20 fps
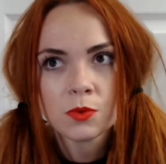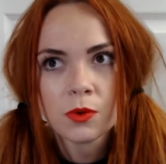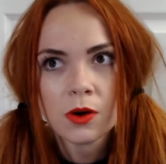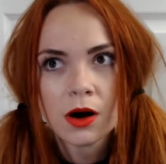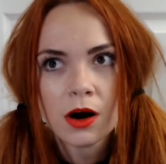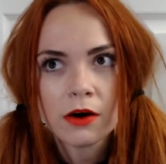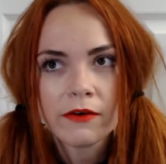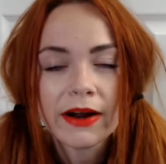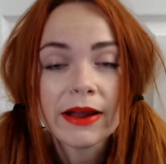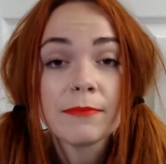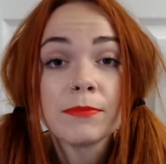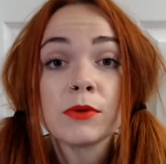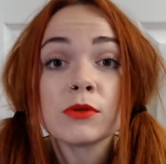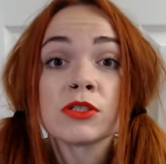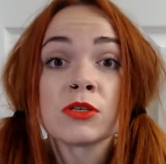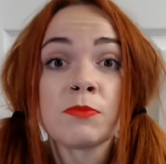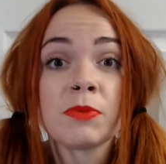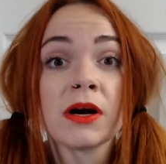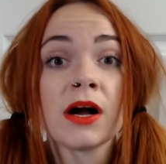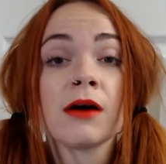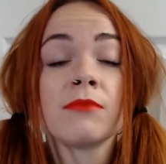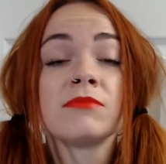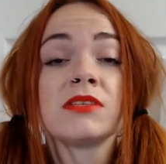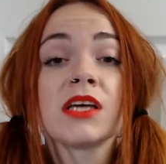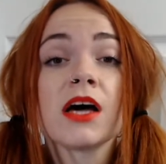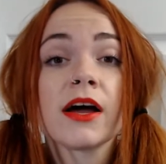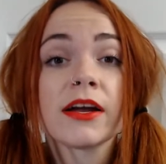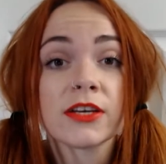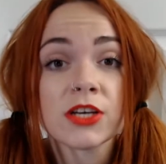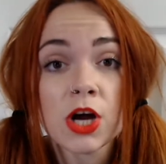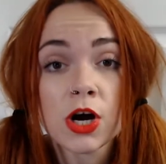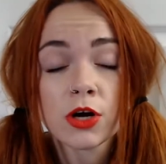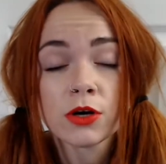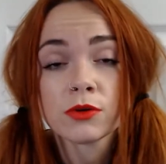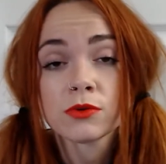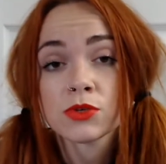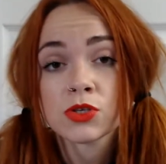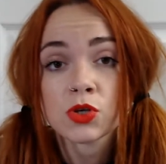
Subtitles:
are able to become diagnosed,